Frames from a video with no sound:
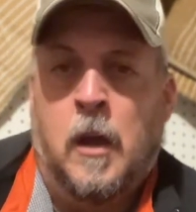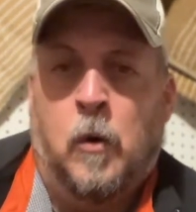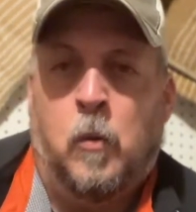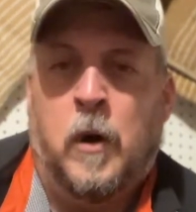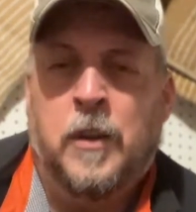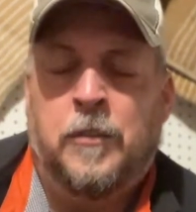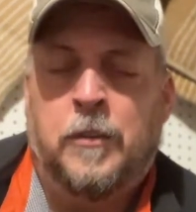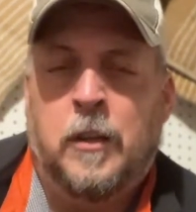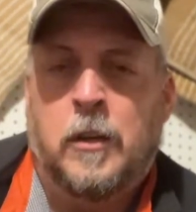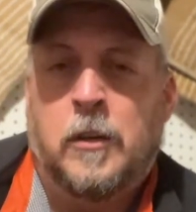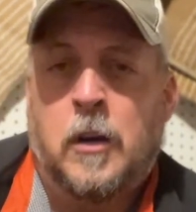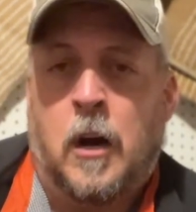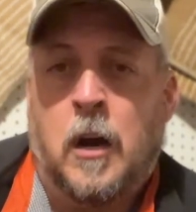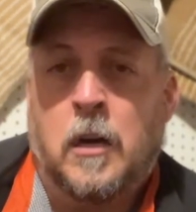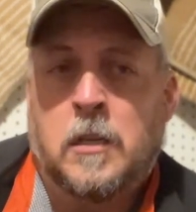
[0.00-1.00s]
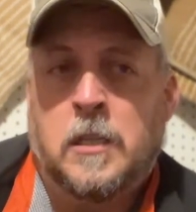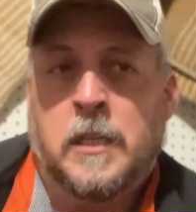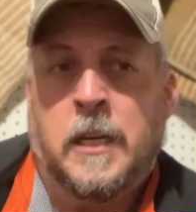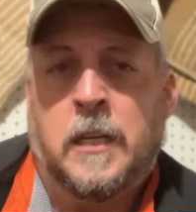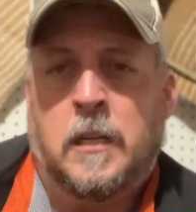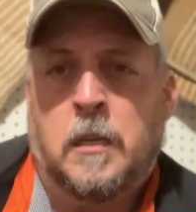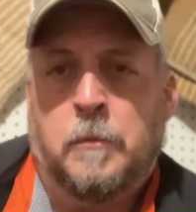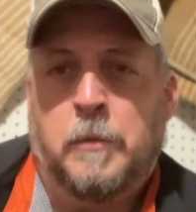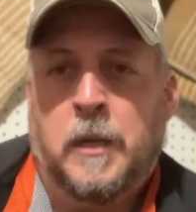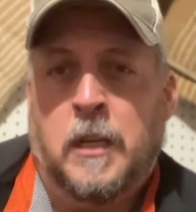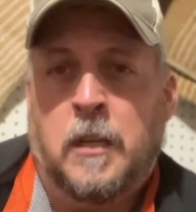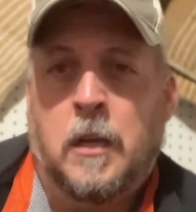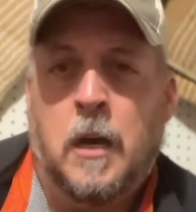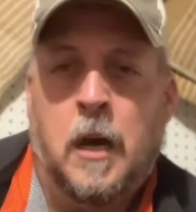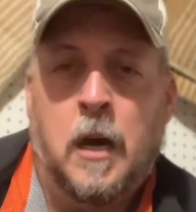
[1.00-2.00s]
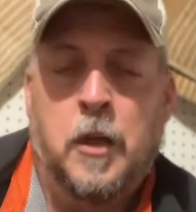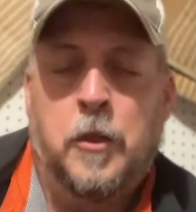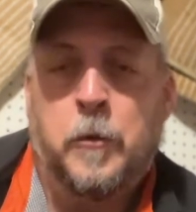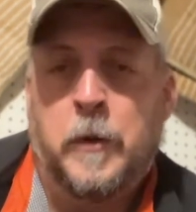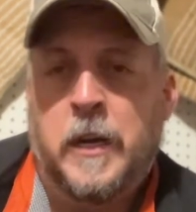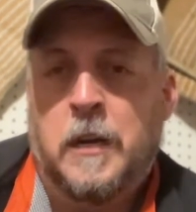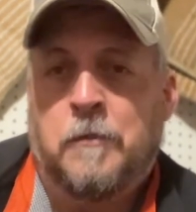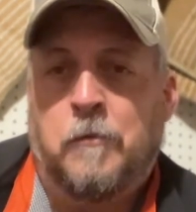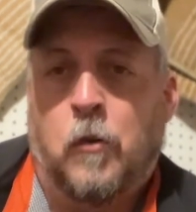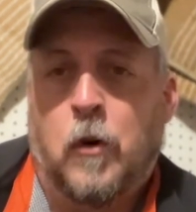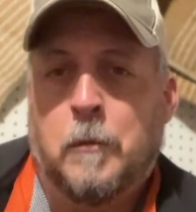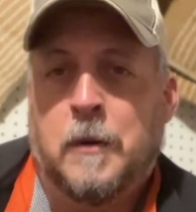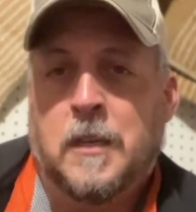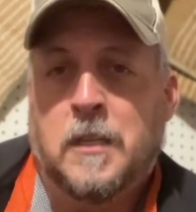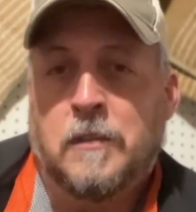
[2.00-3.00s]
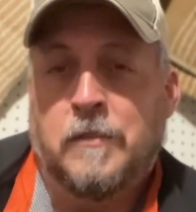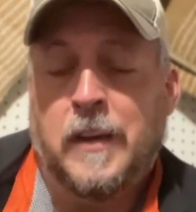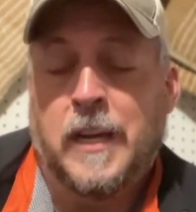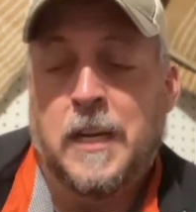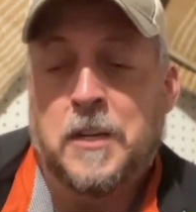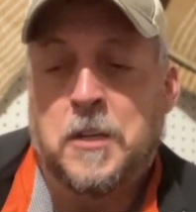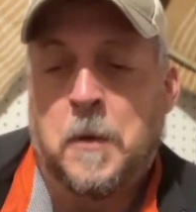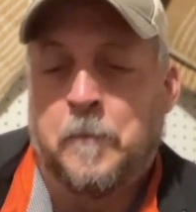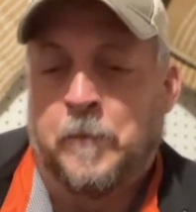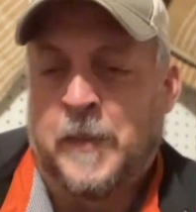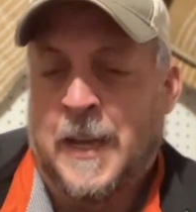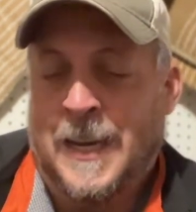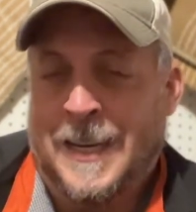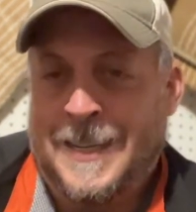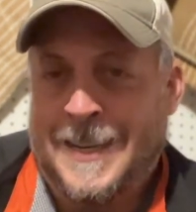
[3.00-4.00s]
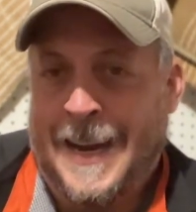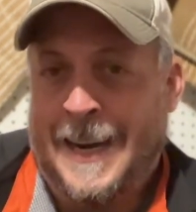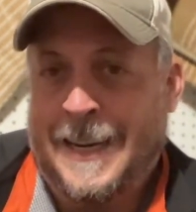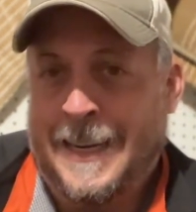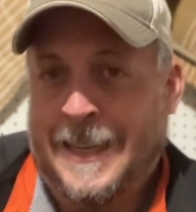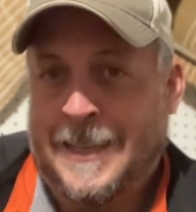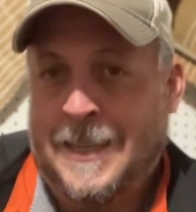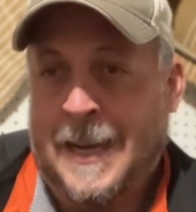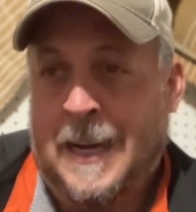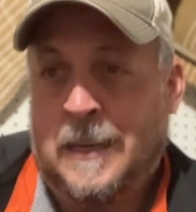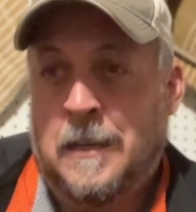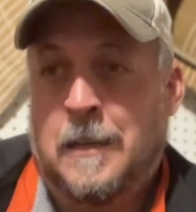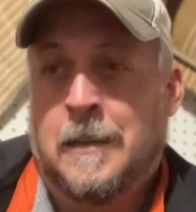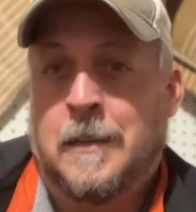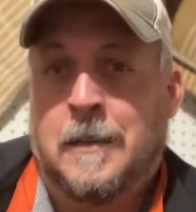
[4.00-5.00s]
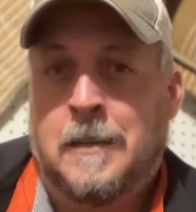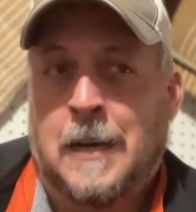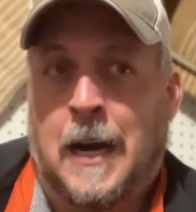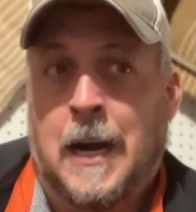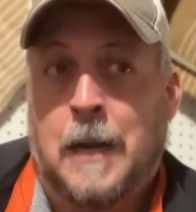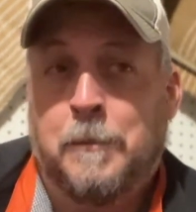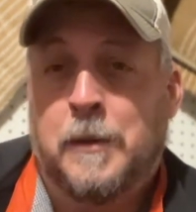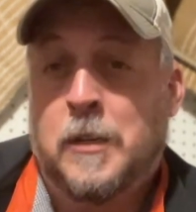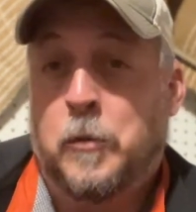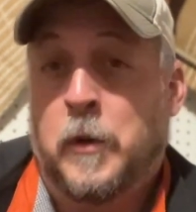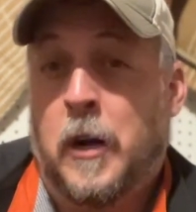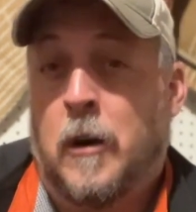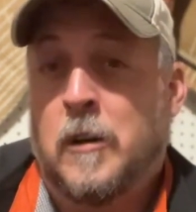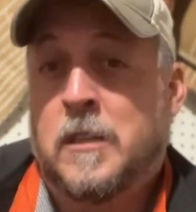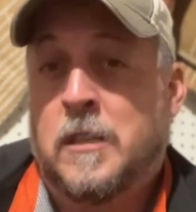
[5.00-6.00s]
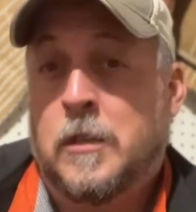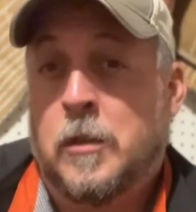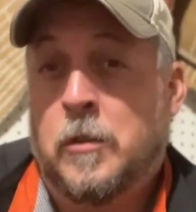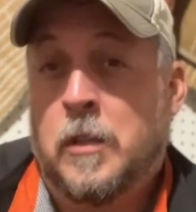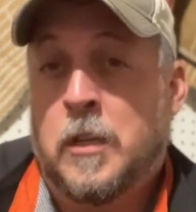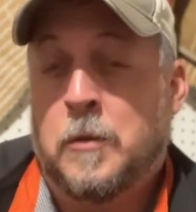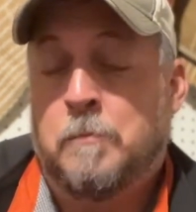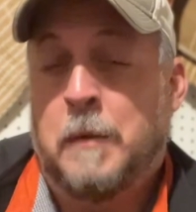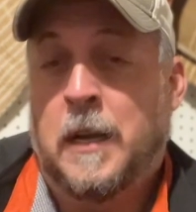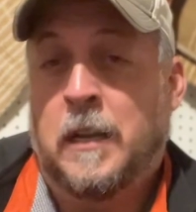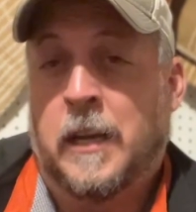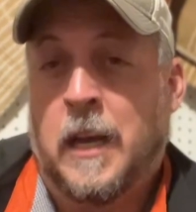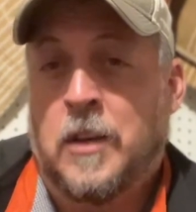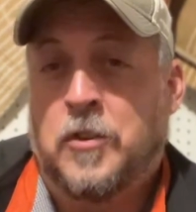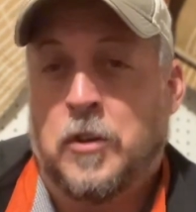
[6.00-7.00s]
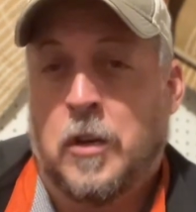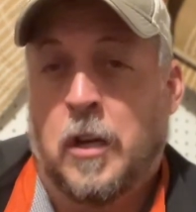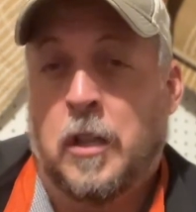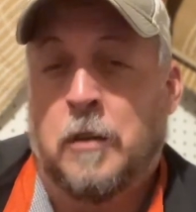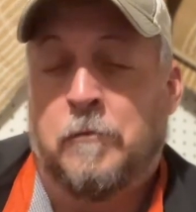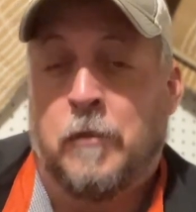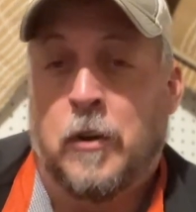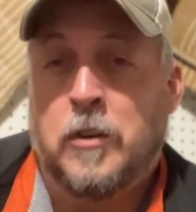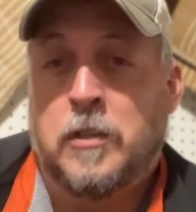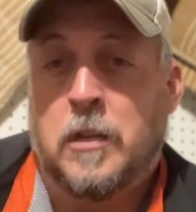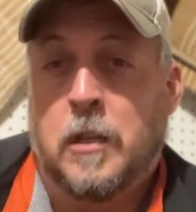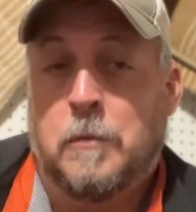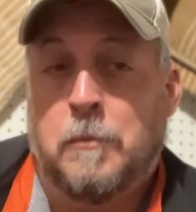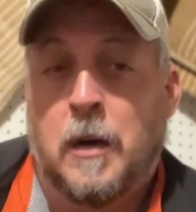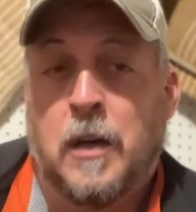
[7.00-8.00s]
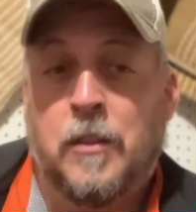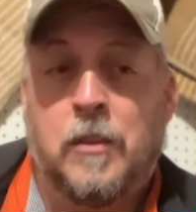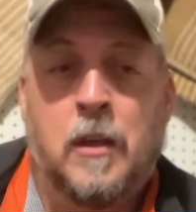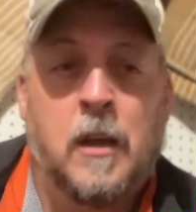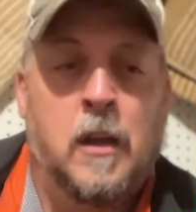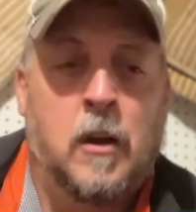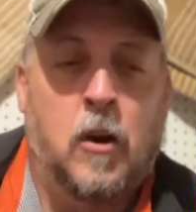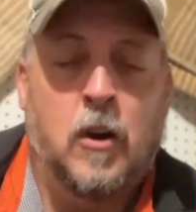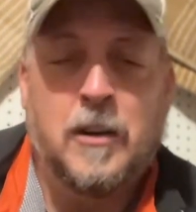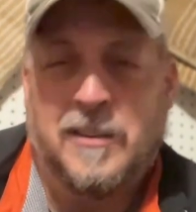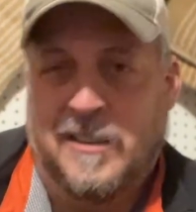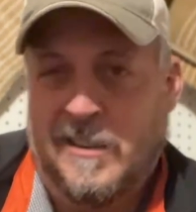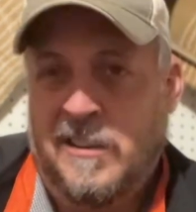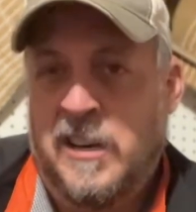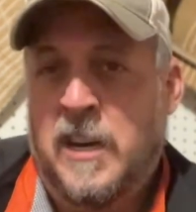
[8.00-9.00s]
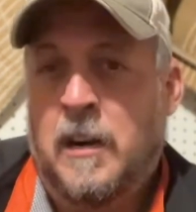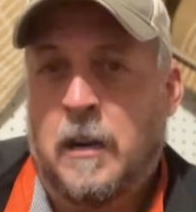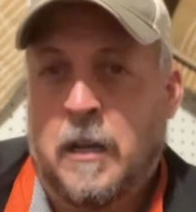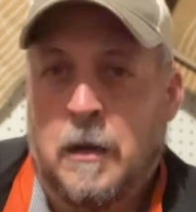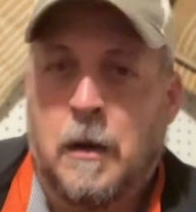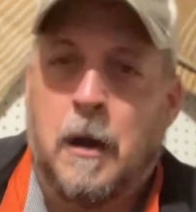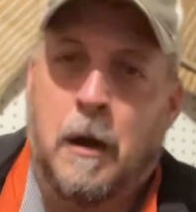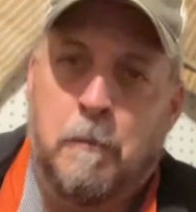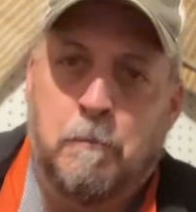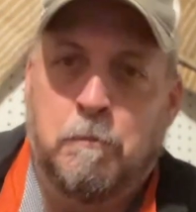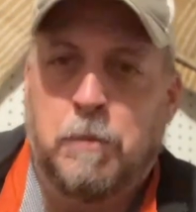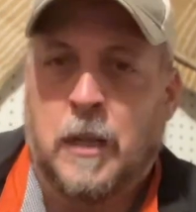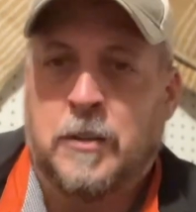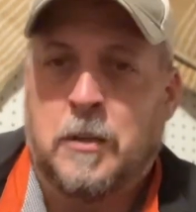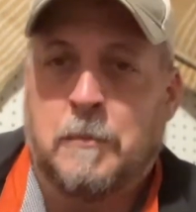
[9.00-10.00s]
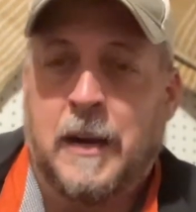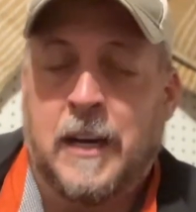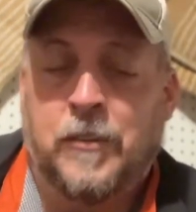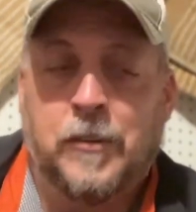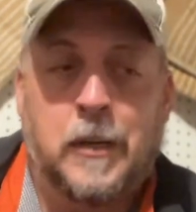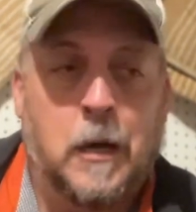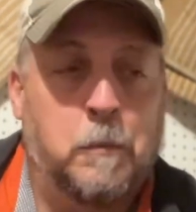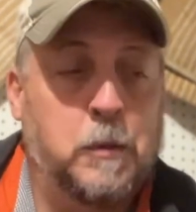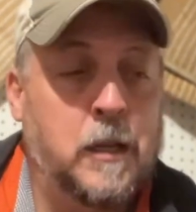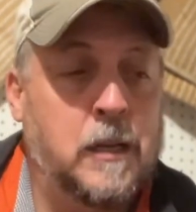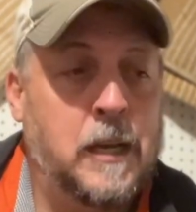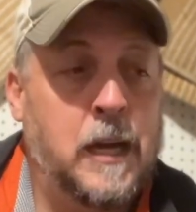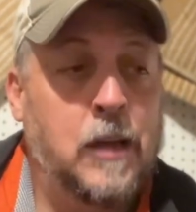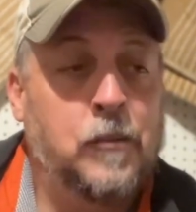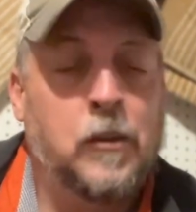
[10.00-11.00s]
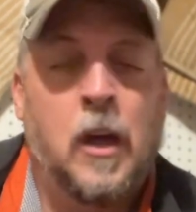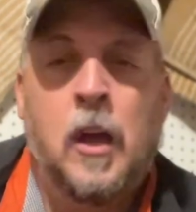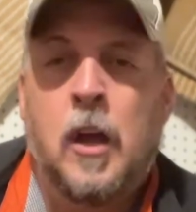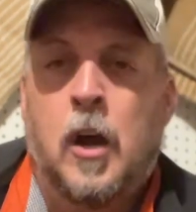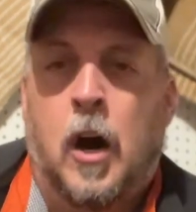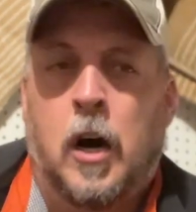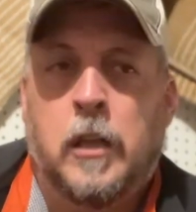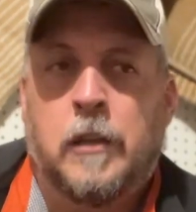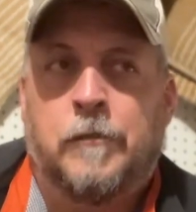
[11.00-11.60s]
Once the dogs get to be 3 to 4 months of age, and it's not an exact time, because we always do this medication on the first of the month, or nearly plus or minus a couple of days on the